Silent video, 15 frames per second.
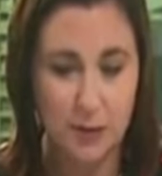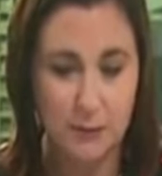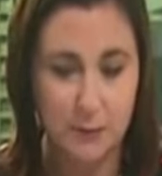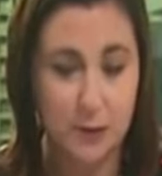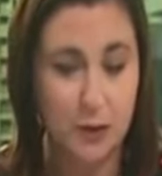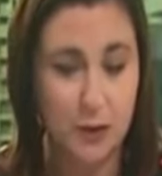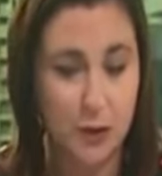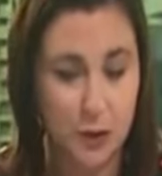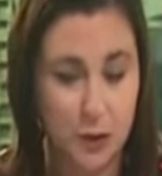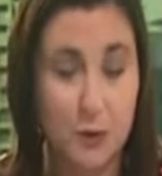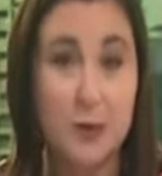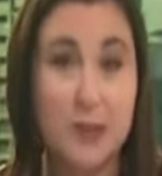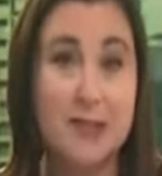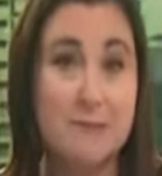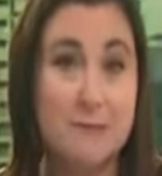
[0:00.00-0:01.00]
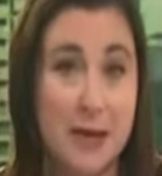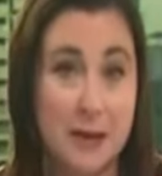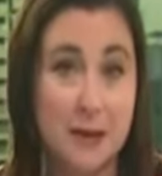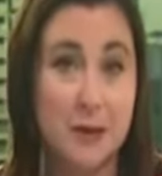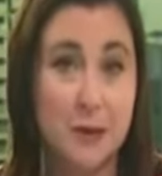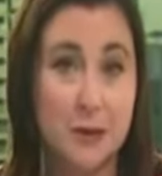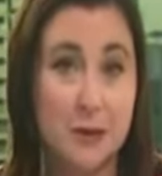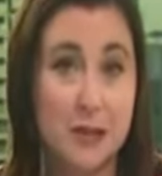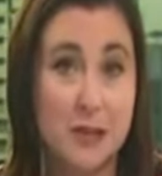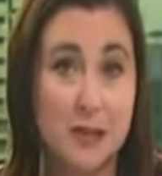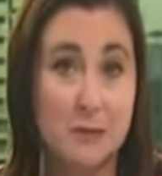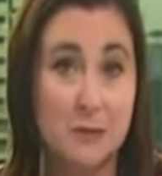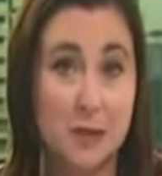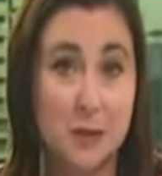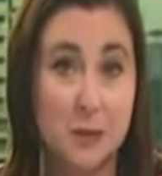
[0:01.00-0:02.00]
people, including medical
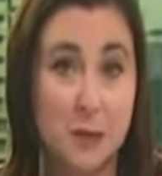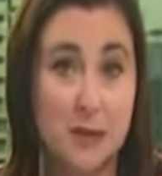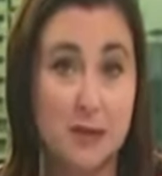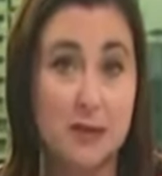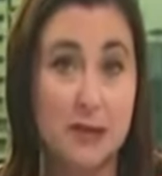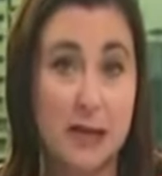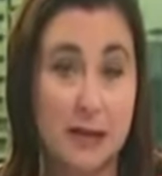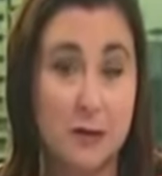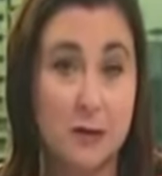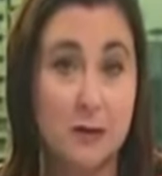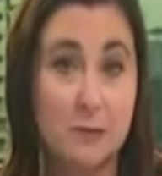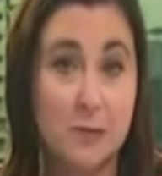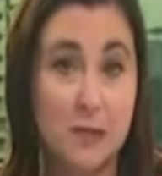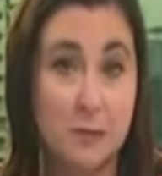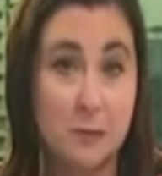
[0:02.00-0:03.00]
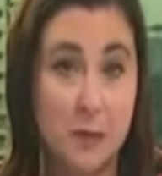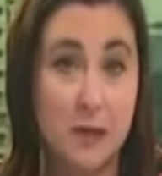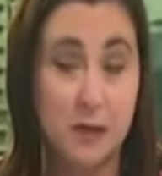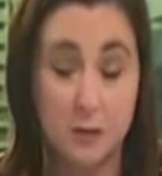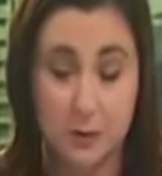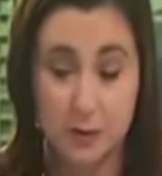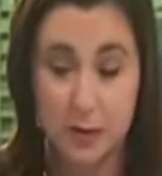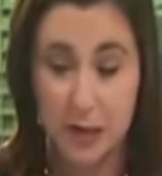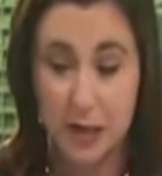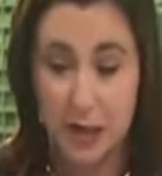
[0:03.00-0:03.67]
teams as well as Arab speakers.